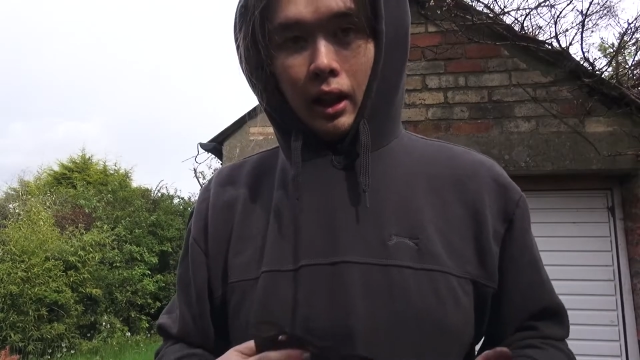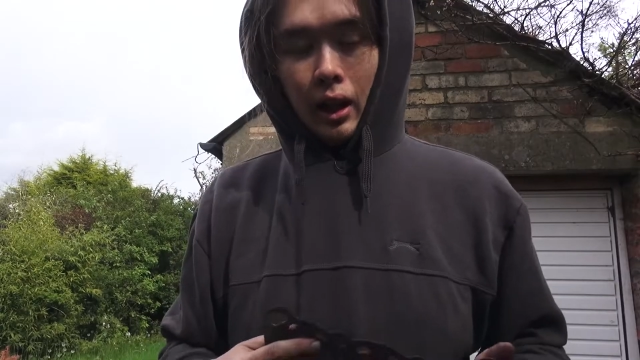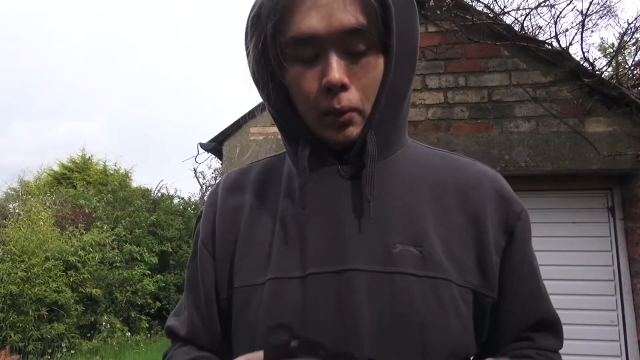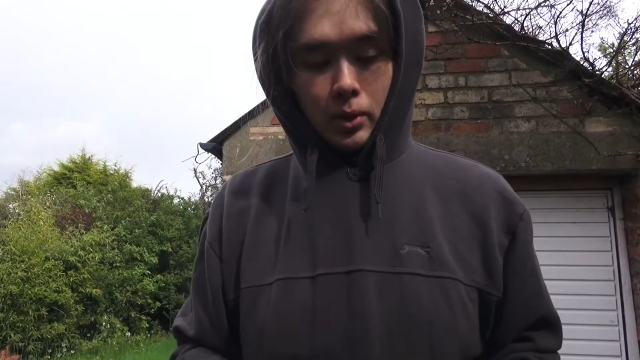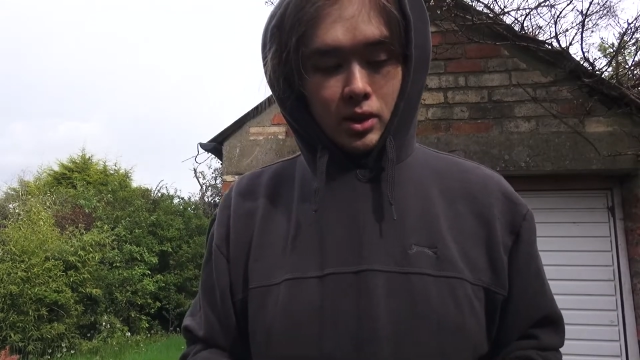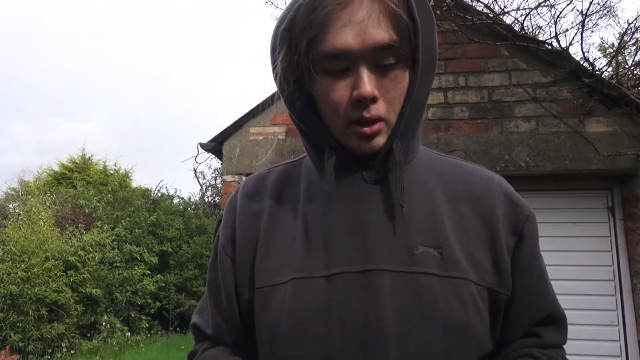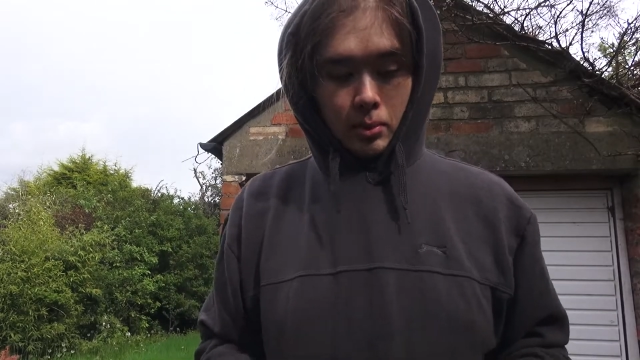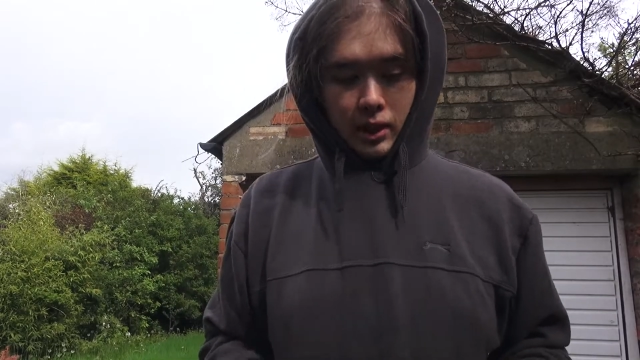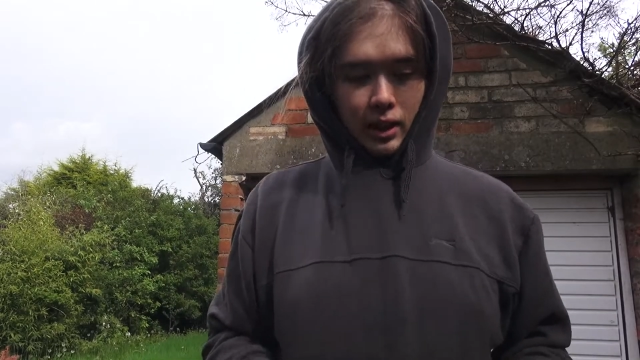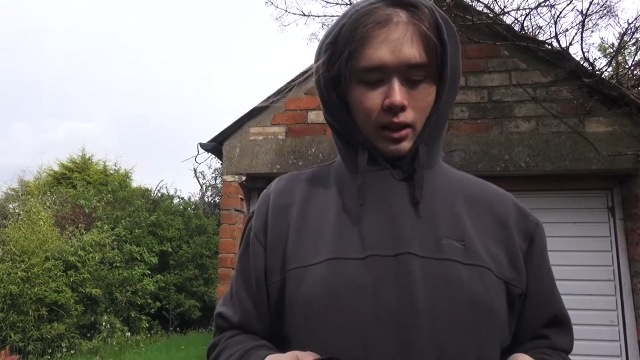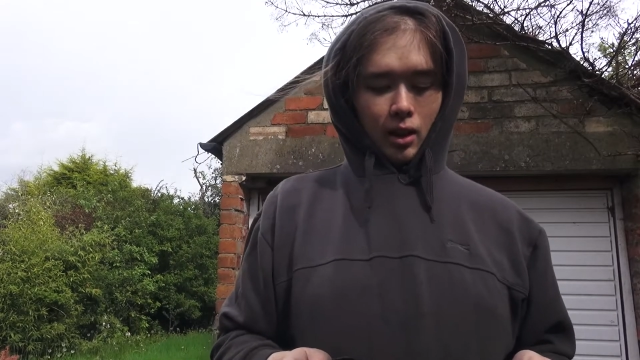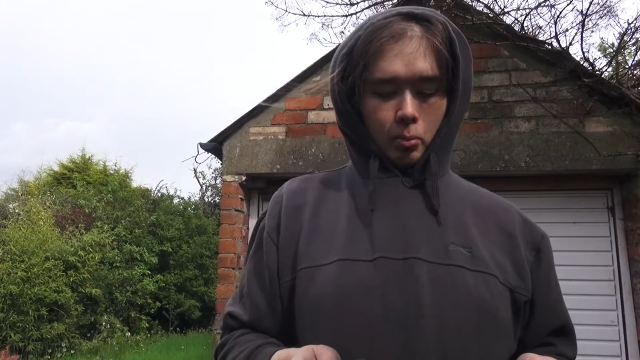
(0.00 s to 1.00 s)
I wasn't able to
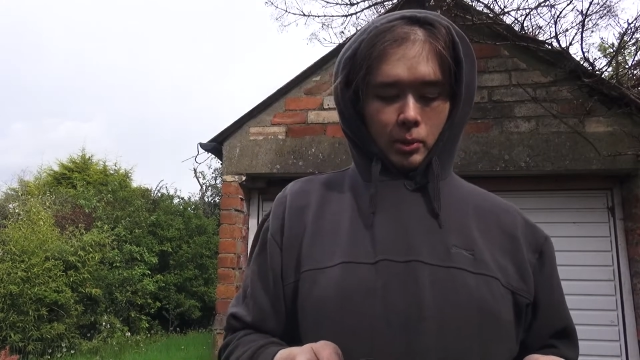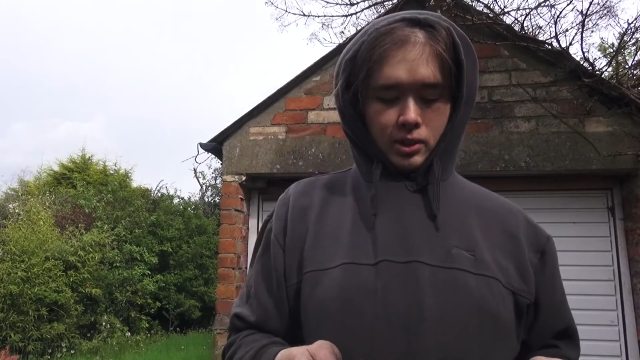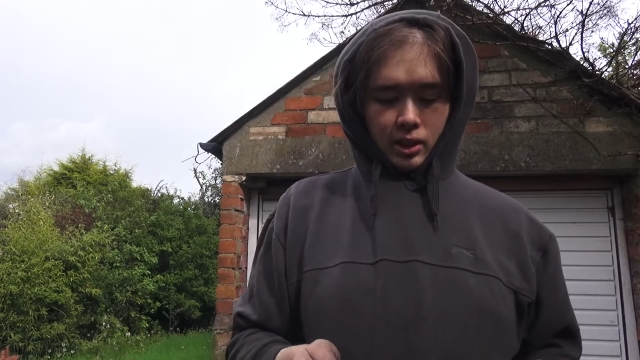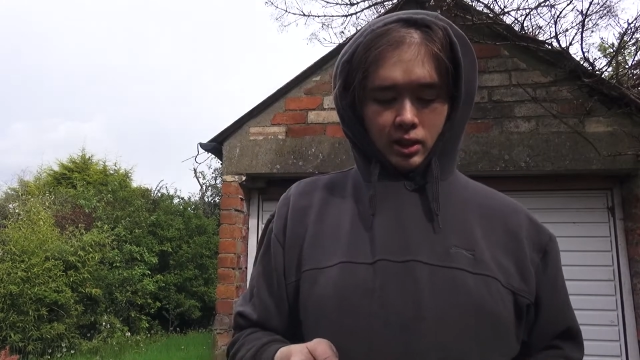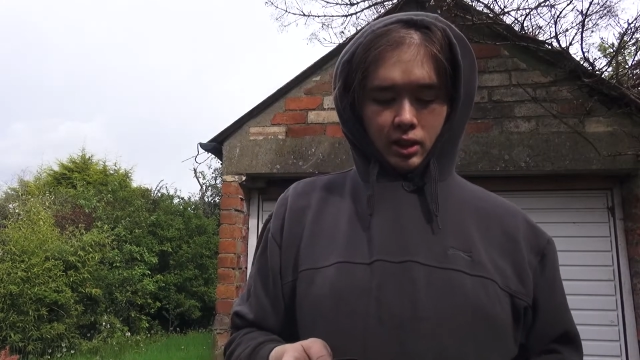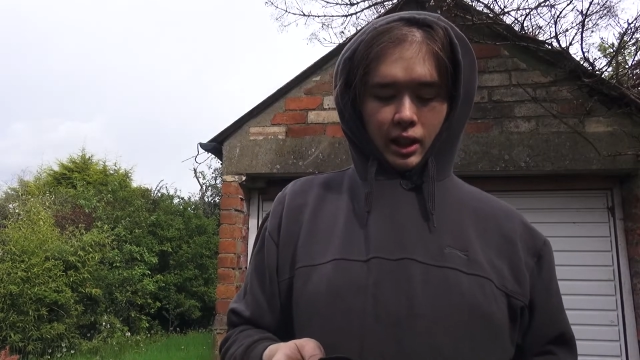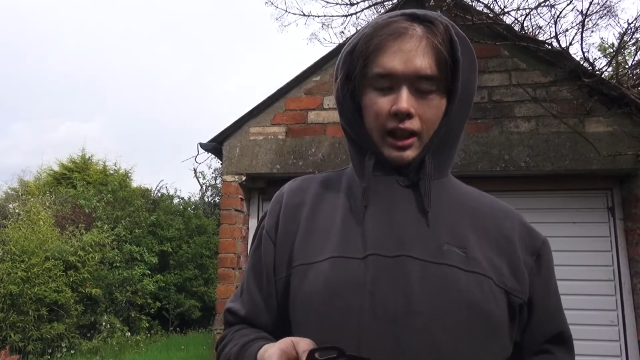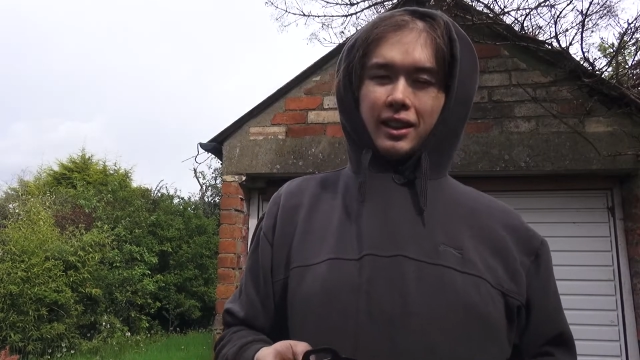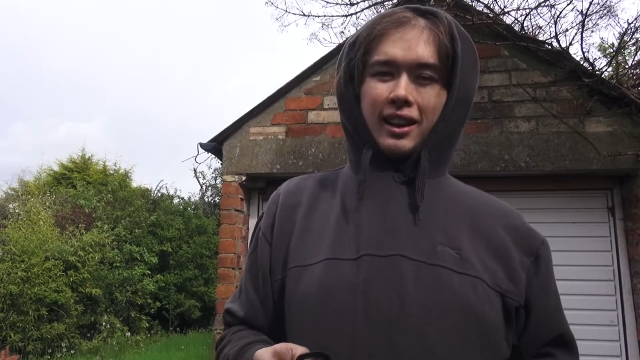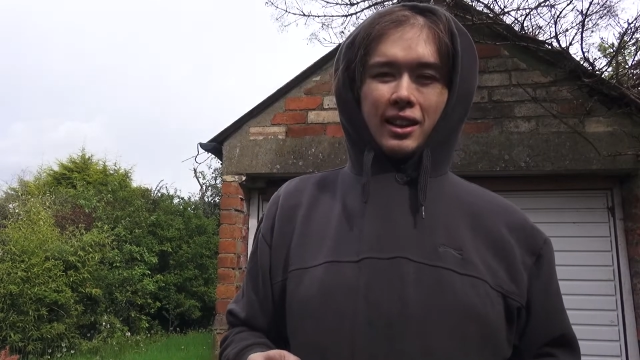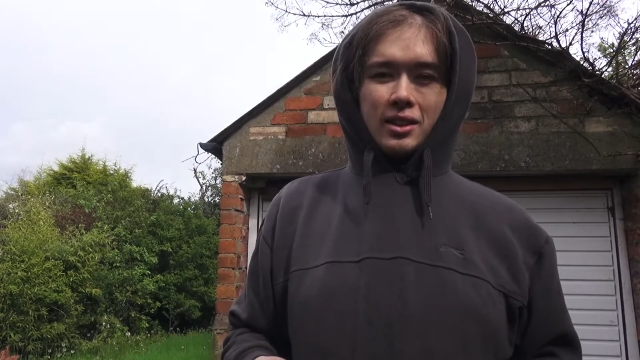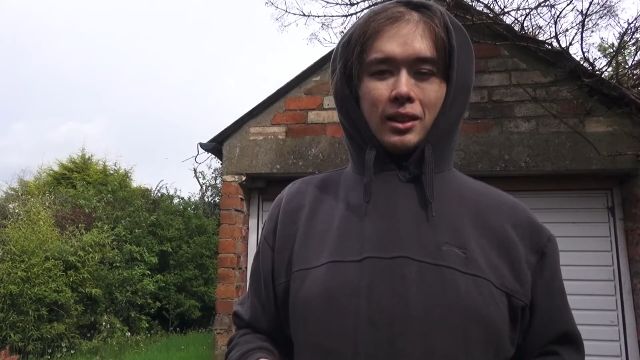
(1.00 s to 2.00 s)
get a composite head
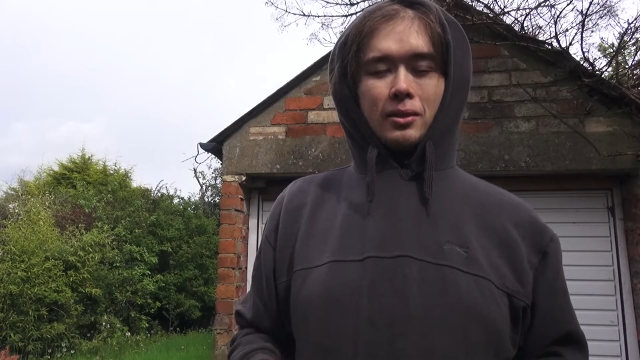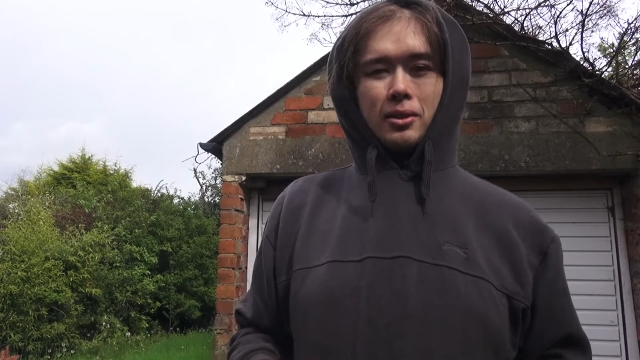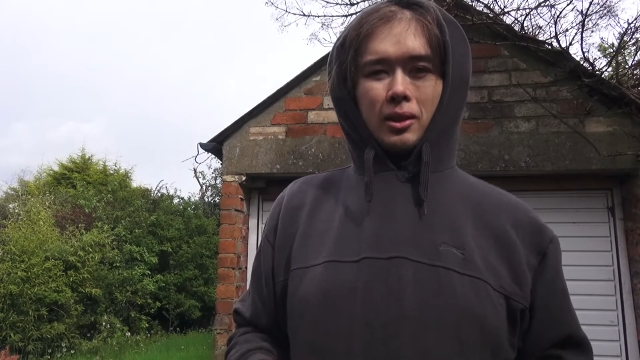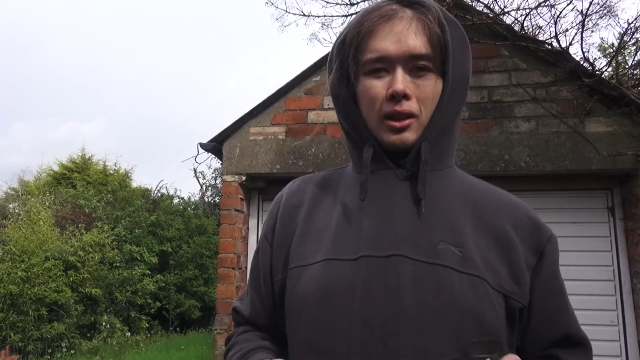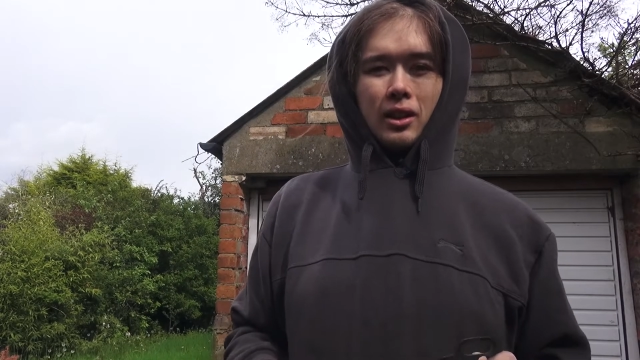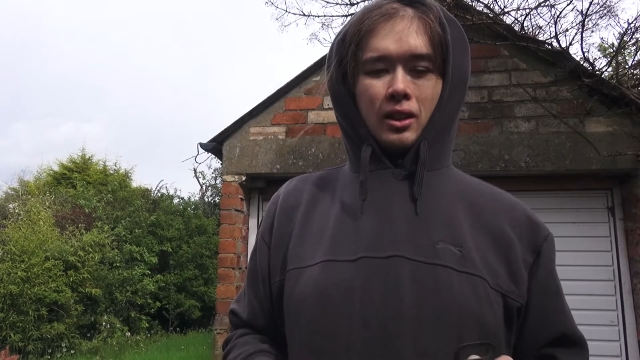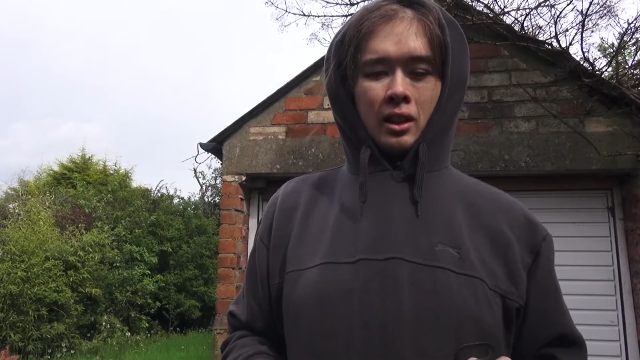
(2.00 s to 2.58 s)
gasket for it,